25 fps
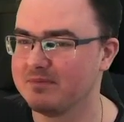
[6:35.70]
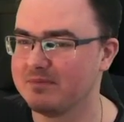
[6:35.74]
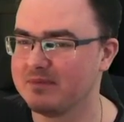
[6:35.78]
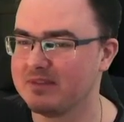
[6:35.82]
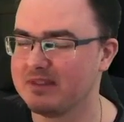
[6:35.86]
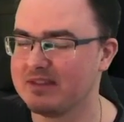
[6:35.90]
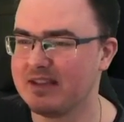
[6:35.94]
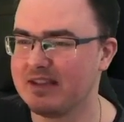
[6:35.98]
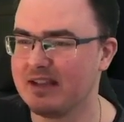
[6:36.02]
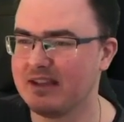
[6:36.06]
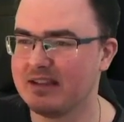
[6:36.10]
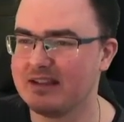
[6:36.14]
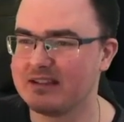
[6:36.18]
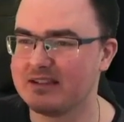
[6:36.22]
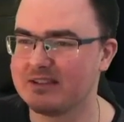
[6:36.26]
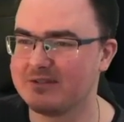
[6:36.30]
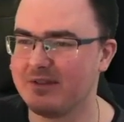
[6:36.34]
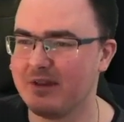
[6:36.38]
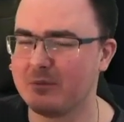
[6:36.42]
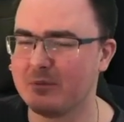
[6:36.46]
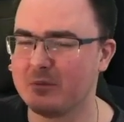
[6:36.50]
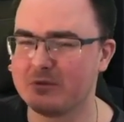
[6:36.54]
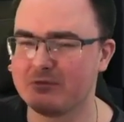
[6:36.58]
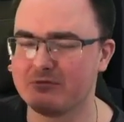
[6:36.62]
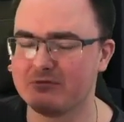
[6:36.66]
The CLS
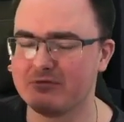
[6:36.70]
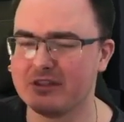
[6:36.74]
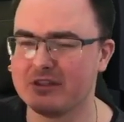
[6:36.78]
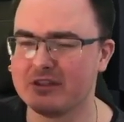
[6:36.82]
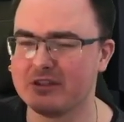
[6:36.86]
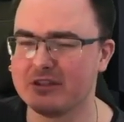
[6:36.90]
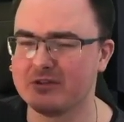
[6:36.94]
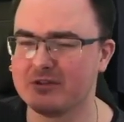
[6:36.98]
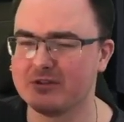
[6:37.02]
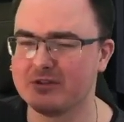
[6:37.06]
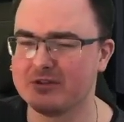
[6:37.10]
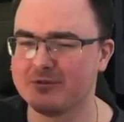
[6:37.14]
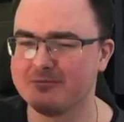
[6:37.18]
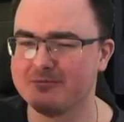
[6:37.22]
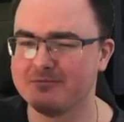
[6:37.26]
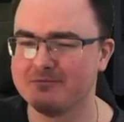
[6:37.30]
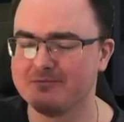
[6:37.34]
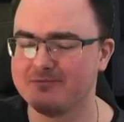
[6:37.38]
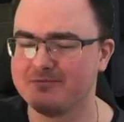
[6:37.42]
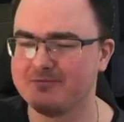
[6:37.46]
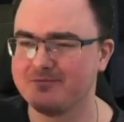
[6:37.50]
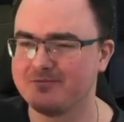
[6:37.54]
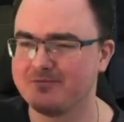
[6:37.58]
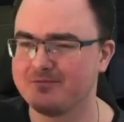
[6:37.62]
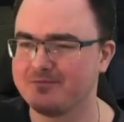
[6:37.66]
event was really good.
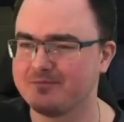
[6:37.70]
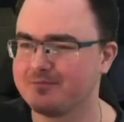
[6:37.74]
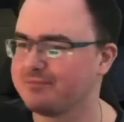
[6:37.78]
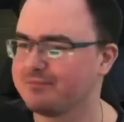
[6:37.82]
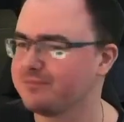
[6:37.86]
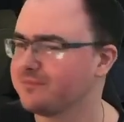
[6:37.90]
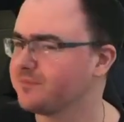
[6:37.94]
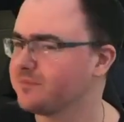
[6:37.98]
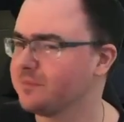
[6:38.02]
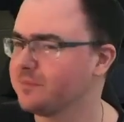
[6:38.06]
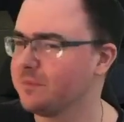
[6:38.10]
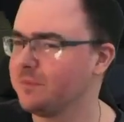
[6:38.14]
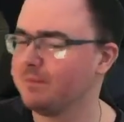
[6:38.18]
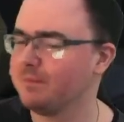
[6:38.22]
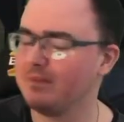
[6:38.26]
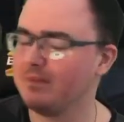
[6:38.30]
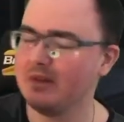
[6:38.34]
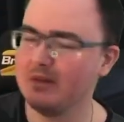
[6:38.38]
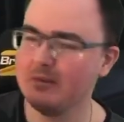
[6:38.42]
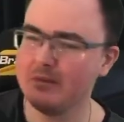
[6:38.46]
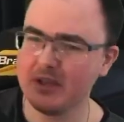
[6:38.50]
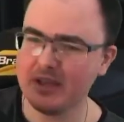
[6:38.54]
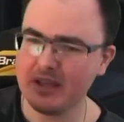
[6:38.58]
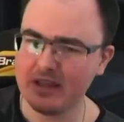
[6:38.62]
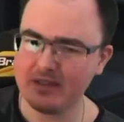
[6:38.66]

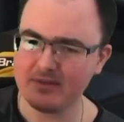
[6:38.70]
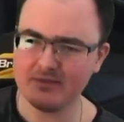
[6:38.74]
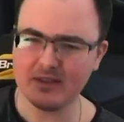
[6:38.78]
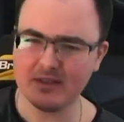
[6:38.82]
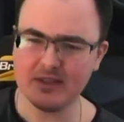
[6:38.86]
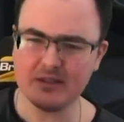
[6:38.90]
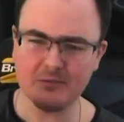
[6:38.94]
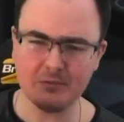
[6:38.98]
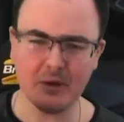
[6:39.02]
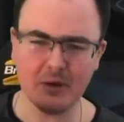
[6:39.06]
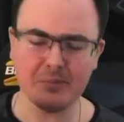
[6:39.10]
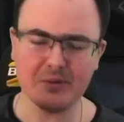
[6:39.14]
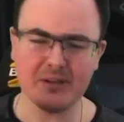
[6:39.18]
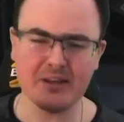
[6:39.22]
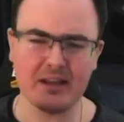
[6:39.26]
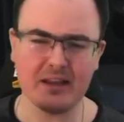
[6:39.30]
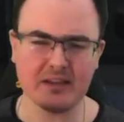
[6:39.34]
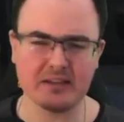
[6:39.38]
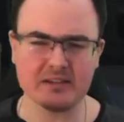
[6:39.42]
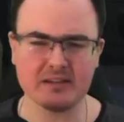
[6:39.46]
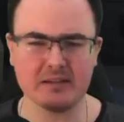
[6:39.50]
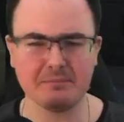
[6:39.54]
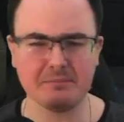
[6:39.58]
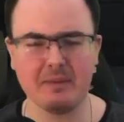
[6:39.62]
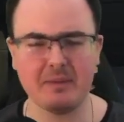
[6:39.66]
But yeah, this is probably
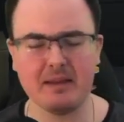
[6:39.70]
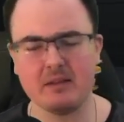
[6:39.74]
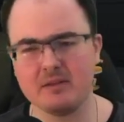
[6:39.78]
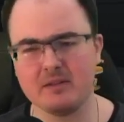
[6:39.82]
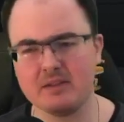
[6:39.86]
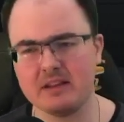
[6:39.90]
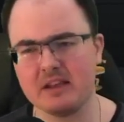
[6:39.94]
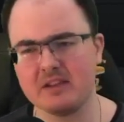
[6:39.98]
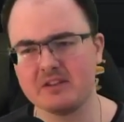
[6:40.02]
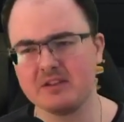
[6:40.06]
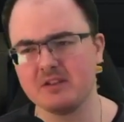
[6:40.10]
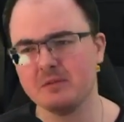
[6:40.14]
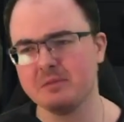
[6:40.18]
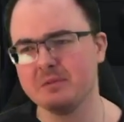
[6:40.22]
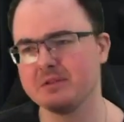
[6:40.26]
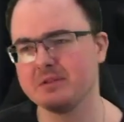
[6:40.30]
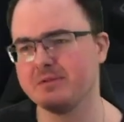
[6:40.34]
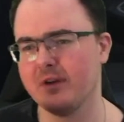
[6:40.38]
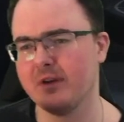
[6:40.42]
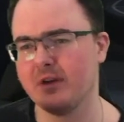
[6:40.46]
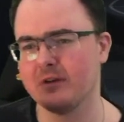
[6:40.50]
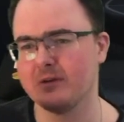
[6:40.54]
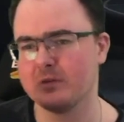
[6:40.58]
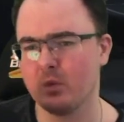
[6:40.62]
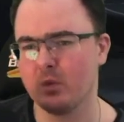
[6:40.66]
next up as
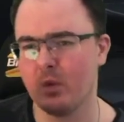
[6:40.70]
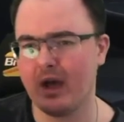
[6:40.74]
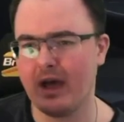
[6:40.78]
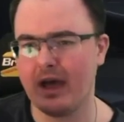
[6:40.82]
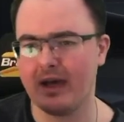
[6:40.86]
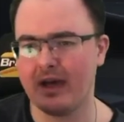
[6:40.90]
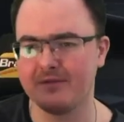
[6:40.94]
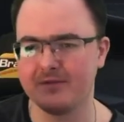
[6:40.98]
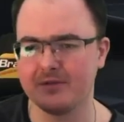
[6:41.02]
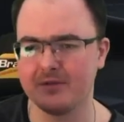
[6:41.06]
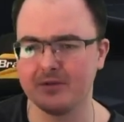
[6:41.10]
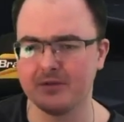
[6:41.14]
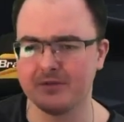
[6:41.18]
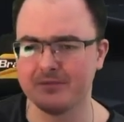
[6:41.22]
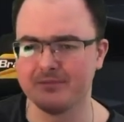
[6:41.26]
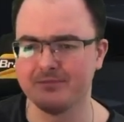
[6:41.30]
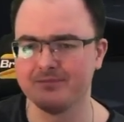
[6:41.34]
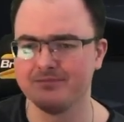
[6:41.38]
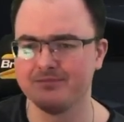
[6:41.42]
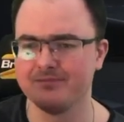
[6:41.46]
far as what I've done.